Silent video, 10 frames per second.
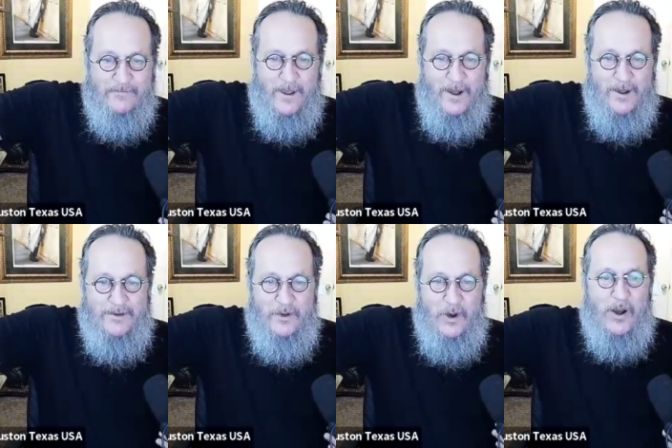uh,
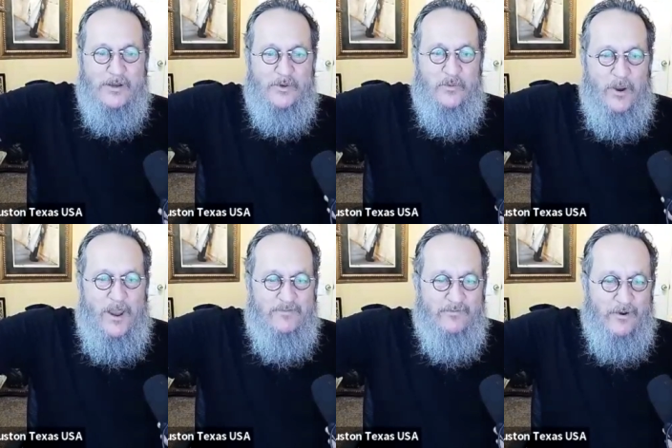yards
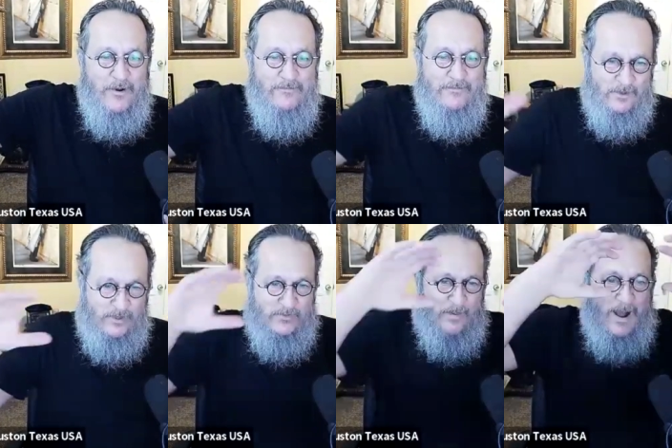away from the
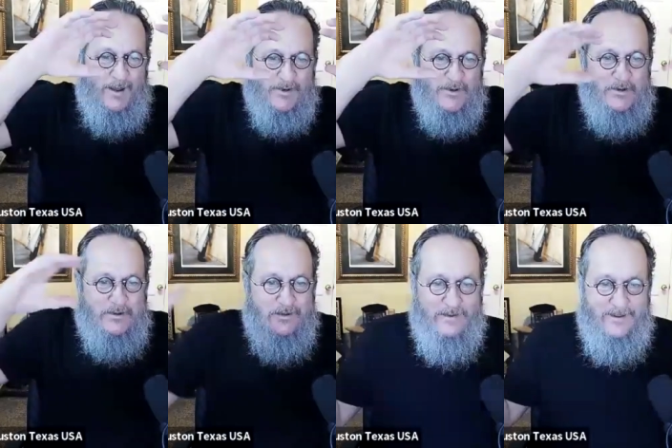spotter,
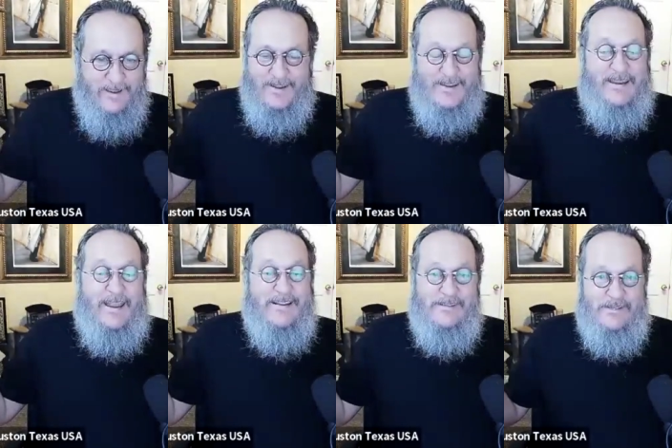and he
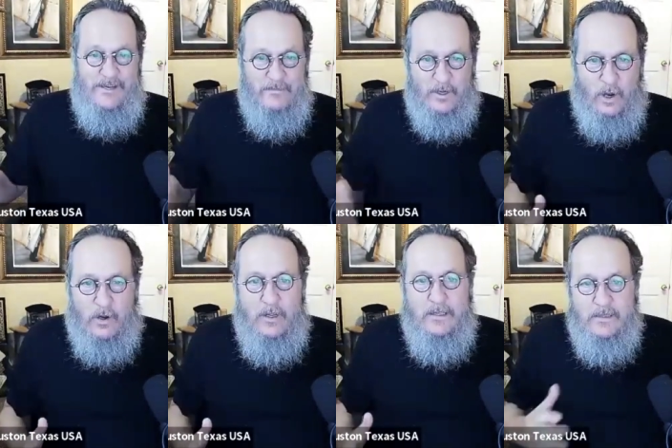can't see him at
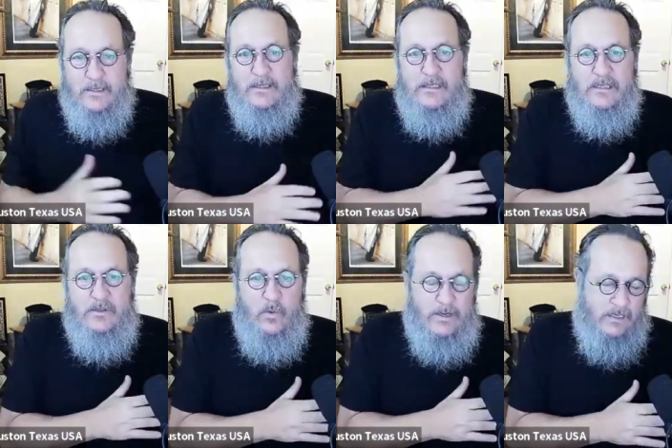all. This is
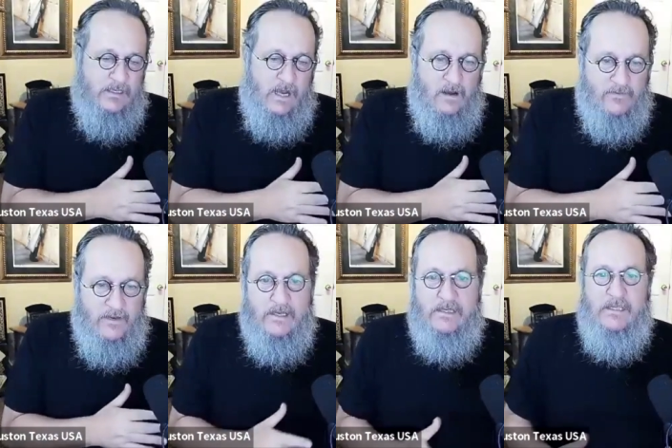what Esav
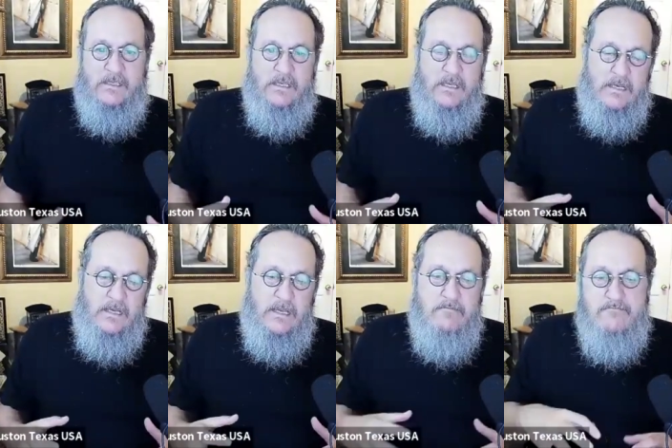is. He's
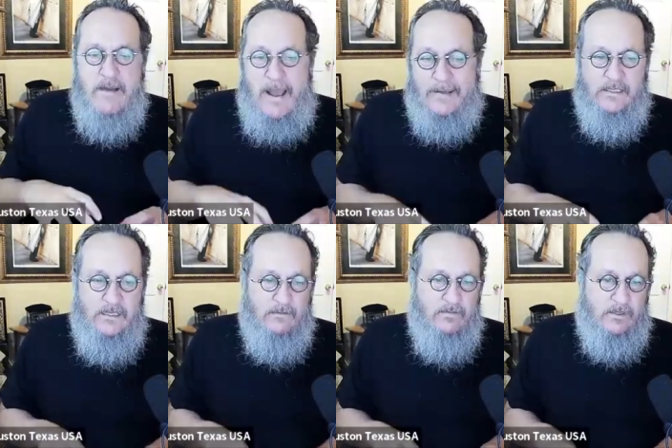he
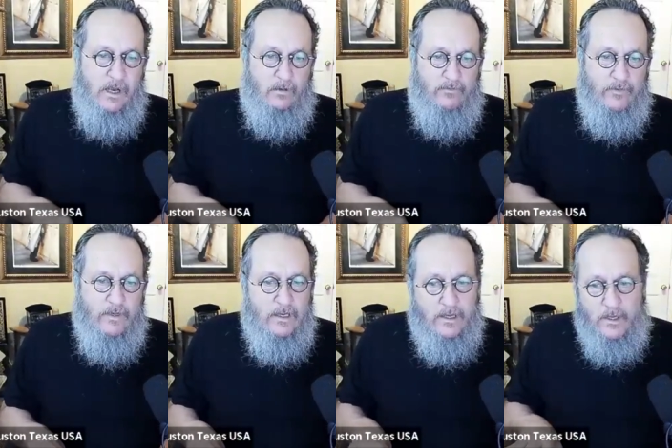masks himself
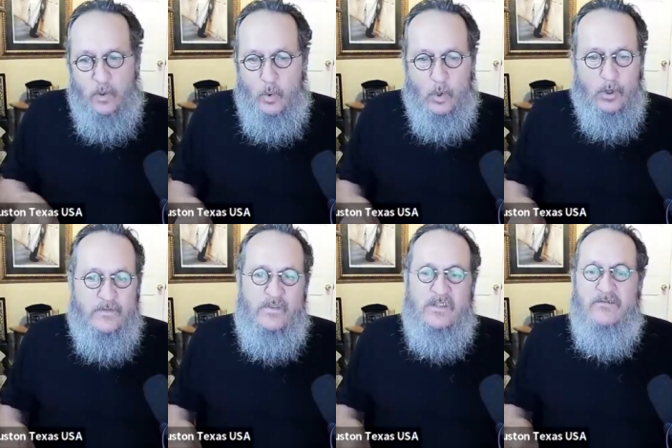in a world
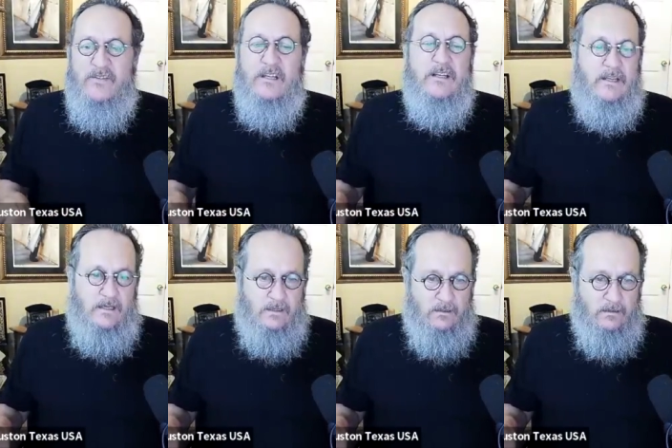of civility,